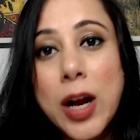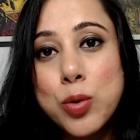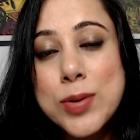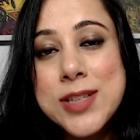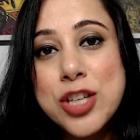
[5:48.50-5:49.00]

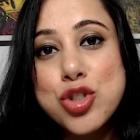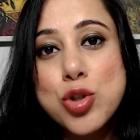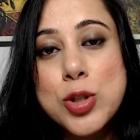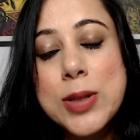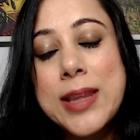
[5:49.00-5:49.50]

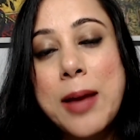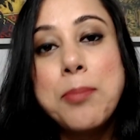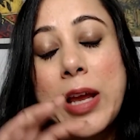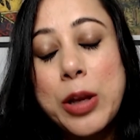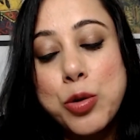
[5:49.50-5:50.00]
conversations with
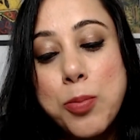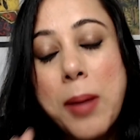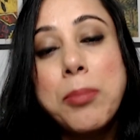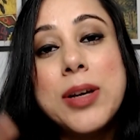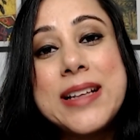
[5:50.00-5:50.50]
them.
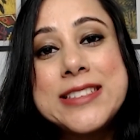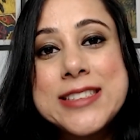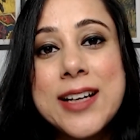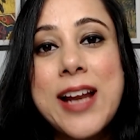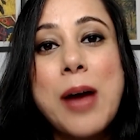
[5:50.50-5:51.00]
Remember,
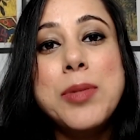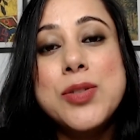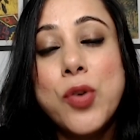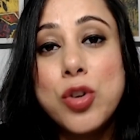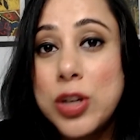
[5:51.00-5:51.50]
Instagram is
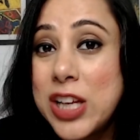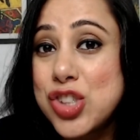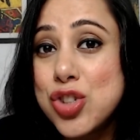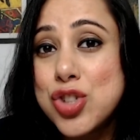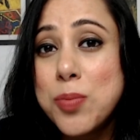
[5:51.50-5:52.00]
for
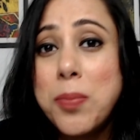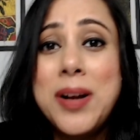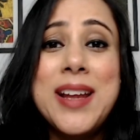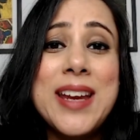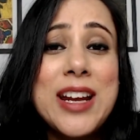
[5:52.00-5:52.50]
relationship
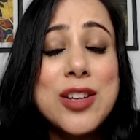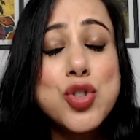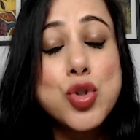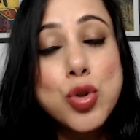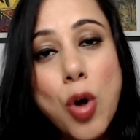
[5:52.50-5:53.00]
building. It
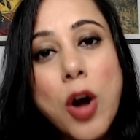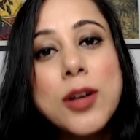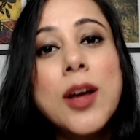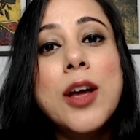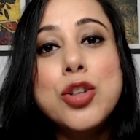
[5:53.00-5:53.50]
is
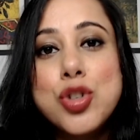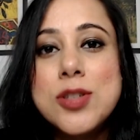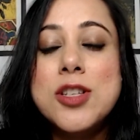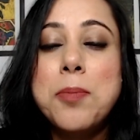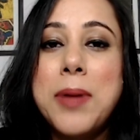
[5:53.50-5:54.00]
not
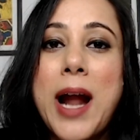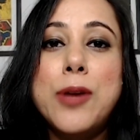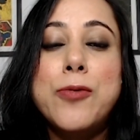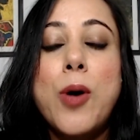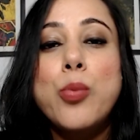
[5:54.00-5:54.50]
just a
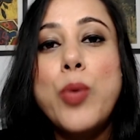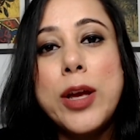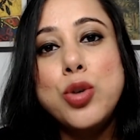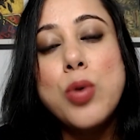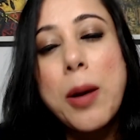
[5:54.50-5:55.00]
platform where
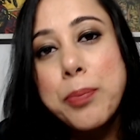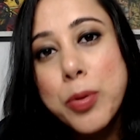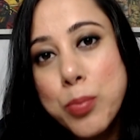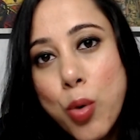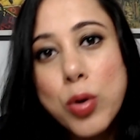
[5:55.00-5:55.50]
you are
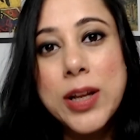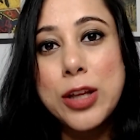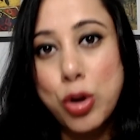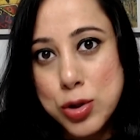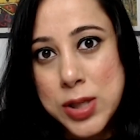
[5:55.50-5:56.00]

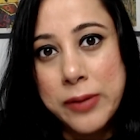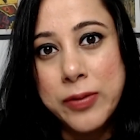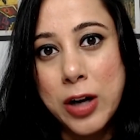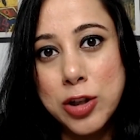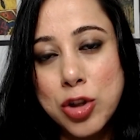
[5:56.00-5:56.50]
promoting yourself
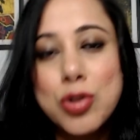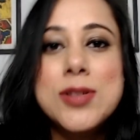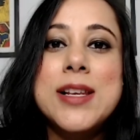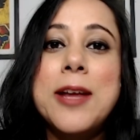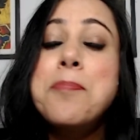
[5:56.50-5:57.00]

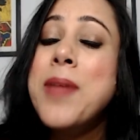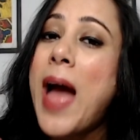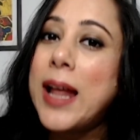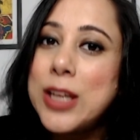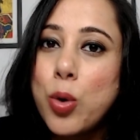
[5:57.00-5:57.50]
continuously.
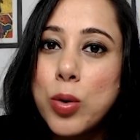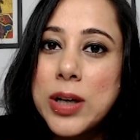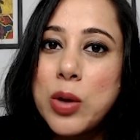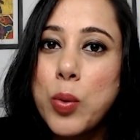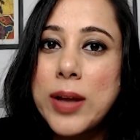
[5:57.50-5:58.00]
And the
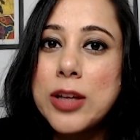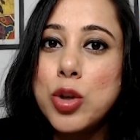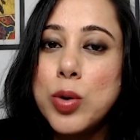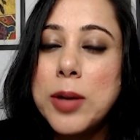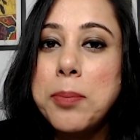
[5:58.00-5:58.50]
only way that
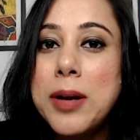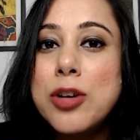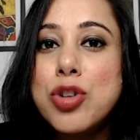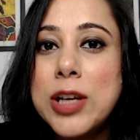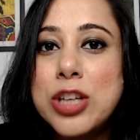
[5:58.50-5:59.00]
you can
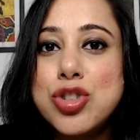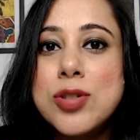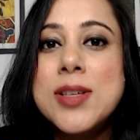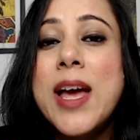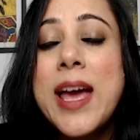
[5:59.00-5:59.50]
build
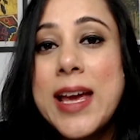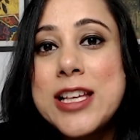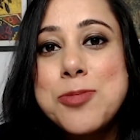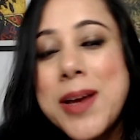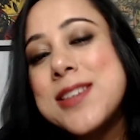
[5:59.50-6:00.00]
relations
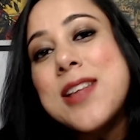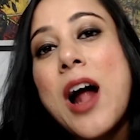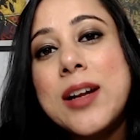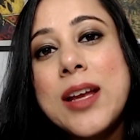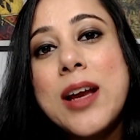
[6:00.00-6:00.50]
is by
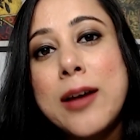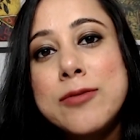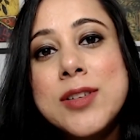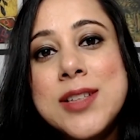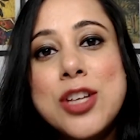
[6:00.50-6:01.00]
starting
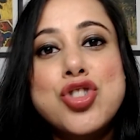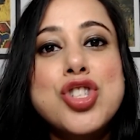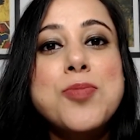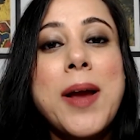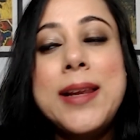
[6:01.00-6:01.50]

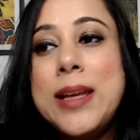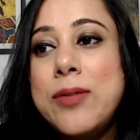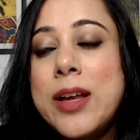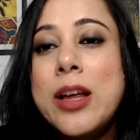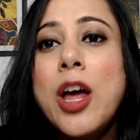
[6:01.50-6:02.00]
conversations, by
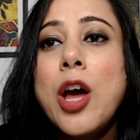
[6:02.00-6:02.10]
leaving